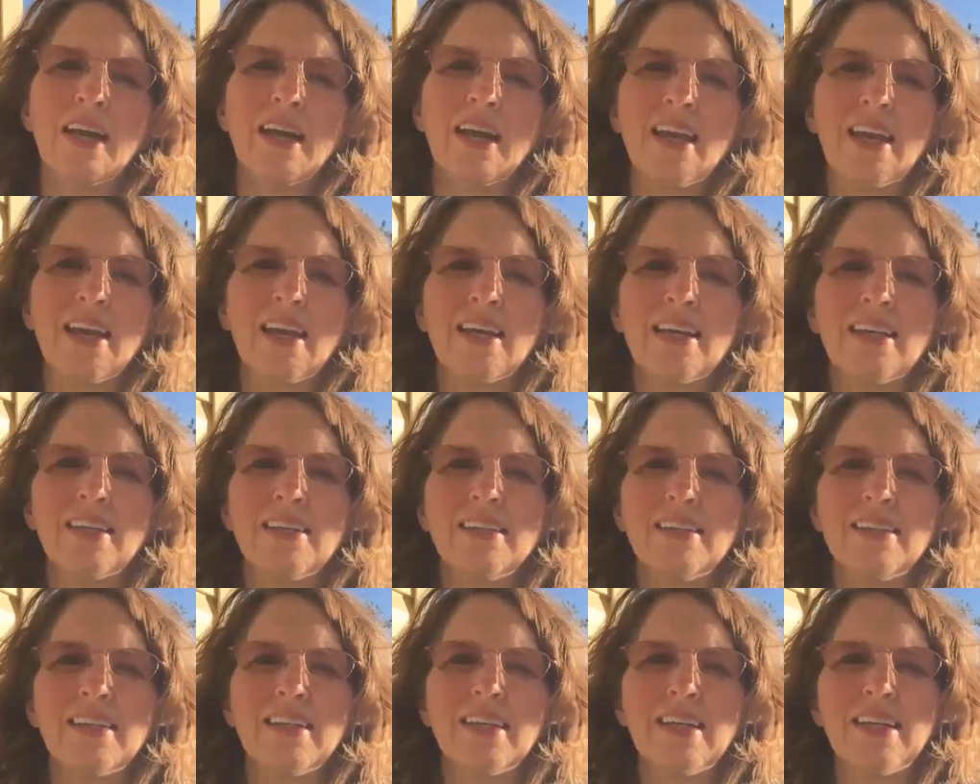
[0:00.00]

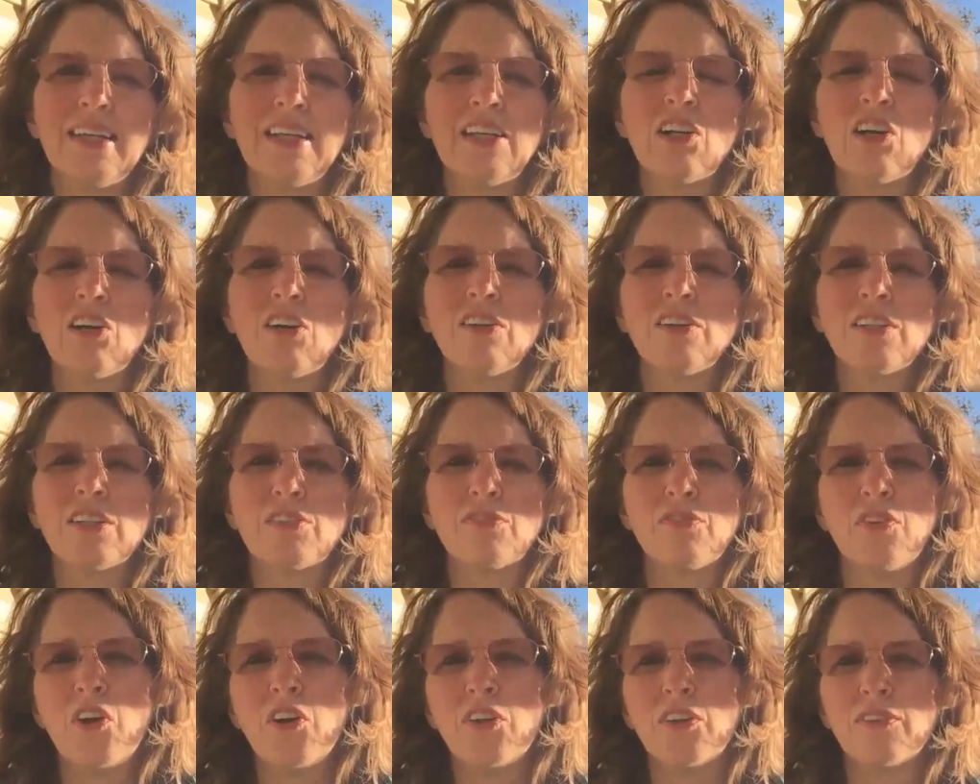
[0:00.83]
and he called his
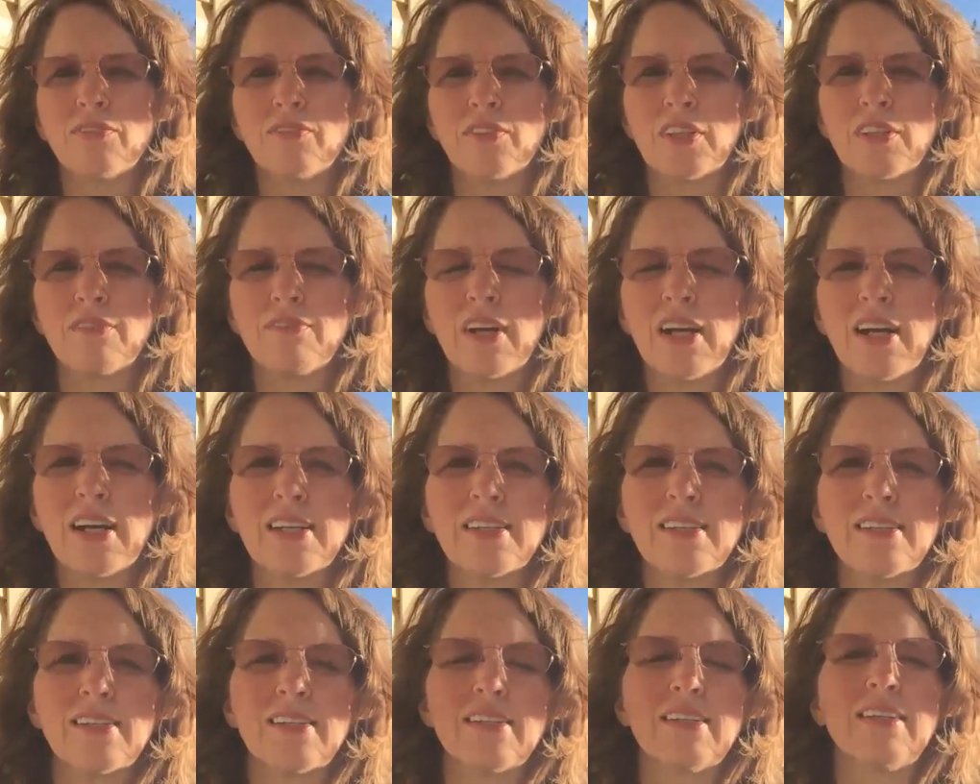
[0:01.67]
father for
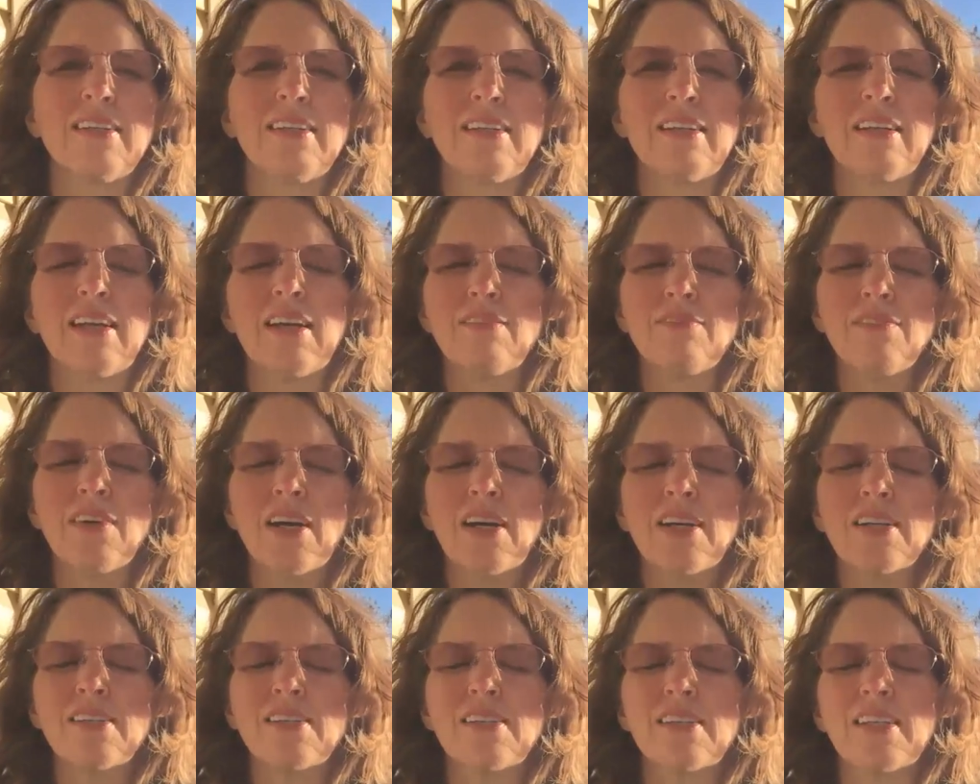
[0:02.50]

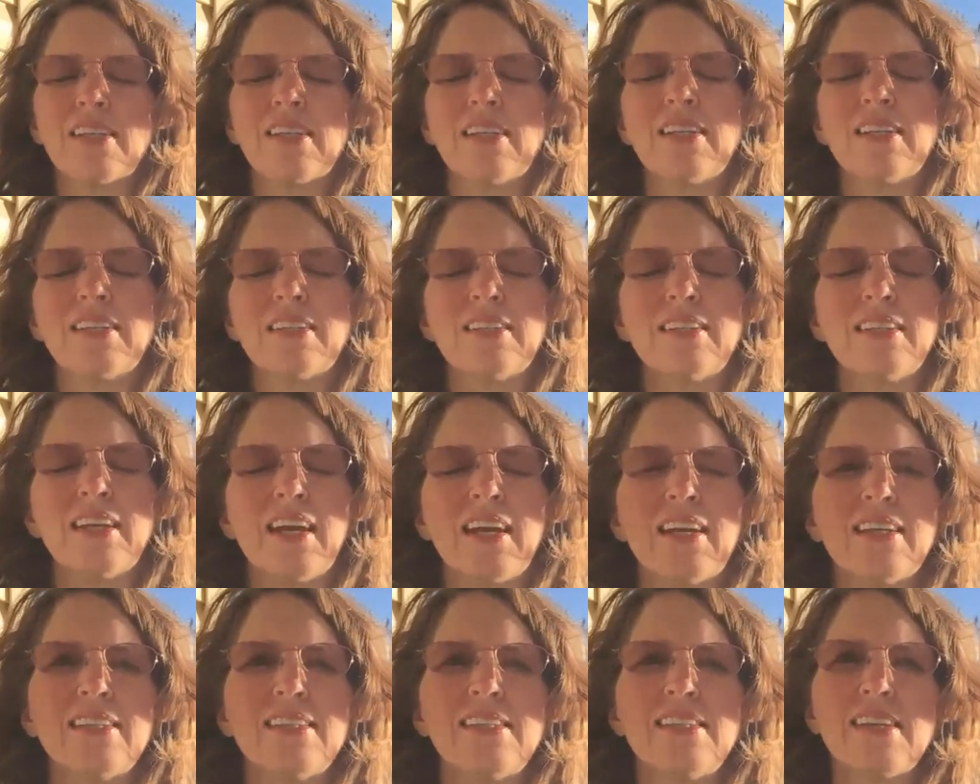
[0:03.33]
advice, and his
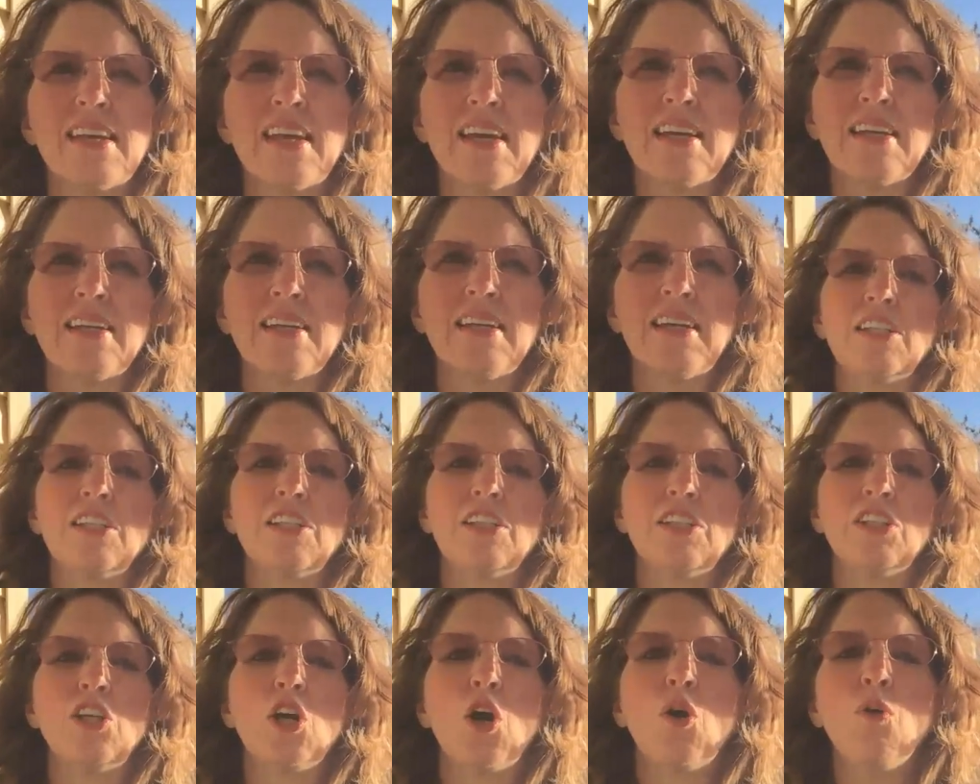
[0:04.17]
dad said,
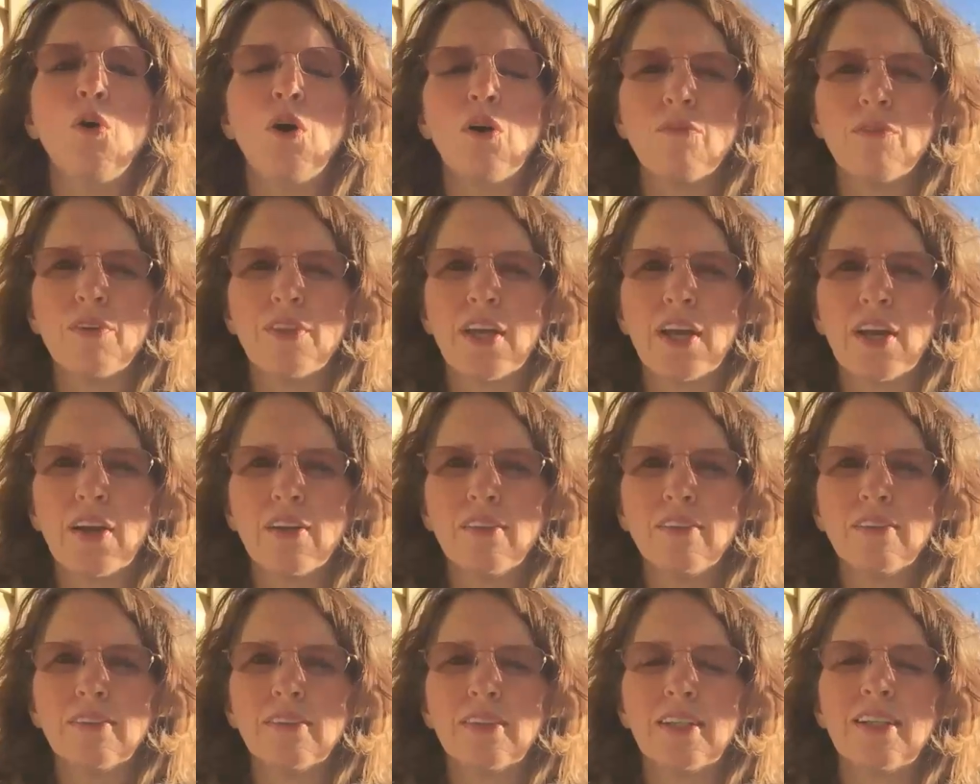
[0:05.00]
go over
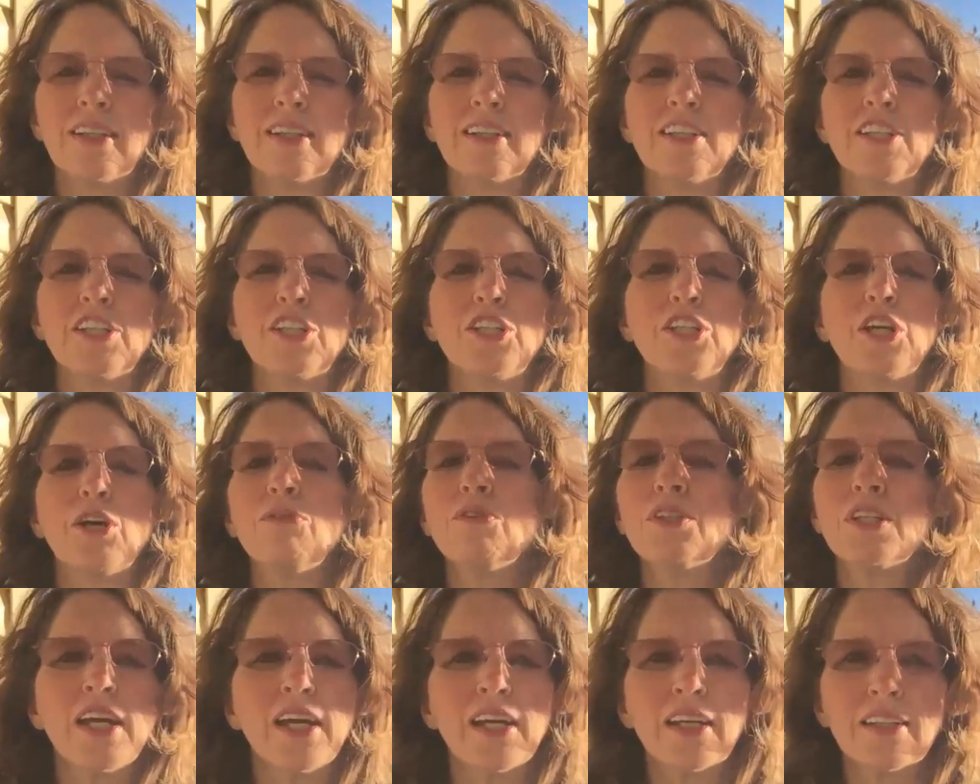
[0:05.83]
there,
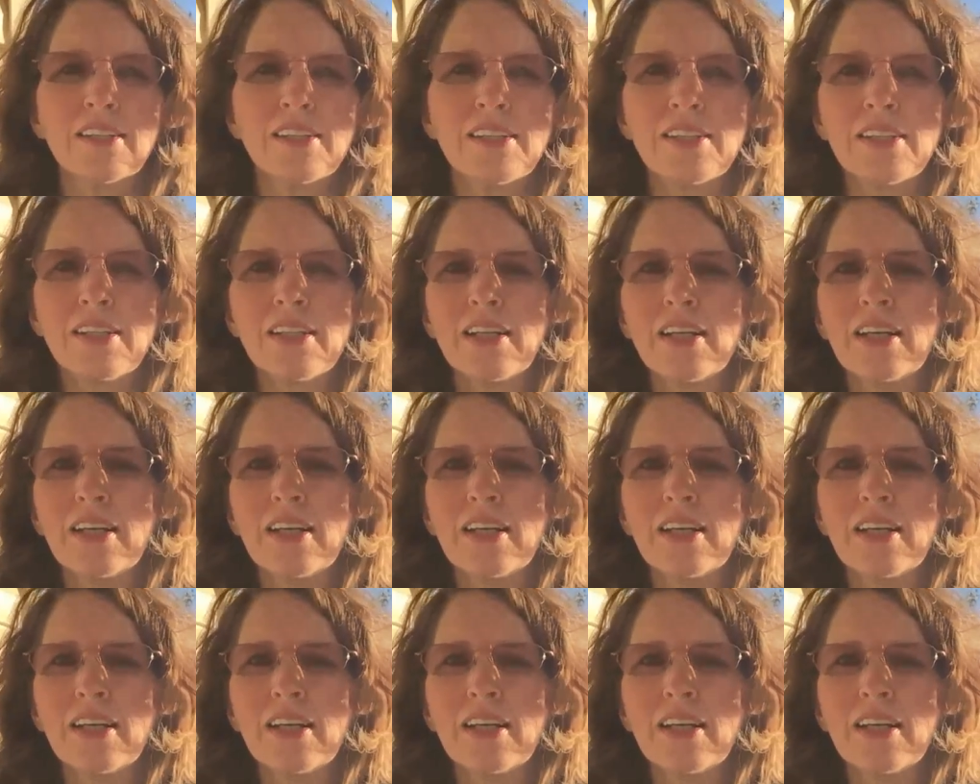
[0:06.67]
don't text,